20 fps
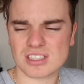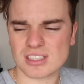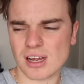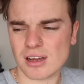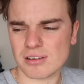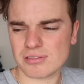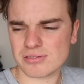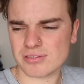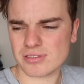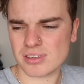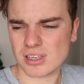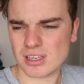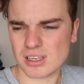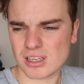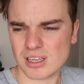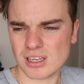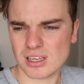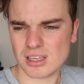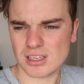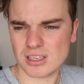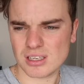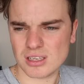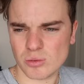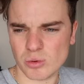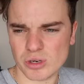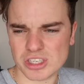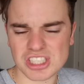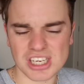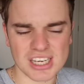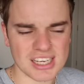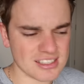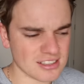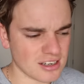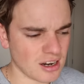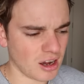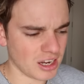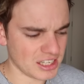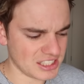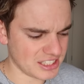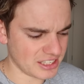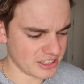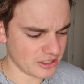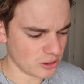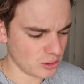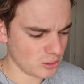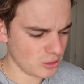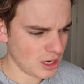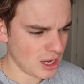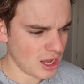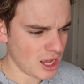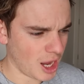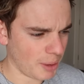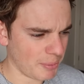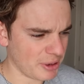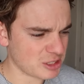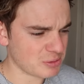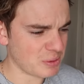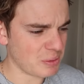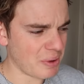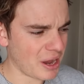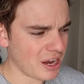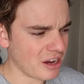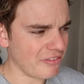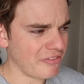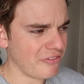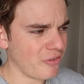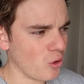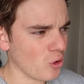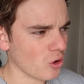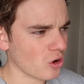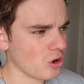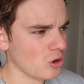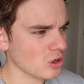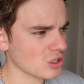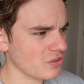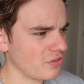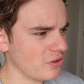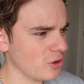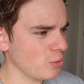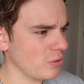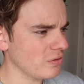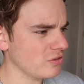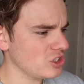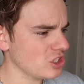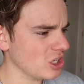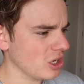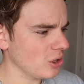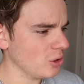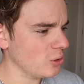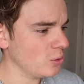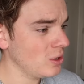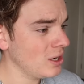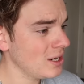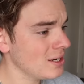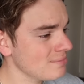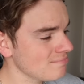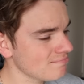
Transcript: of stuff. Which isn't ideal. I'm meant to be back at 4 o'clock to film with Joe.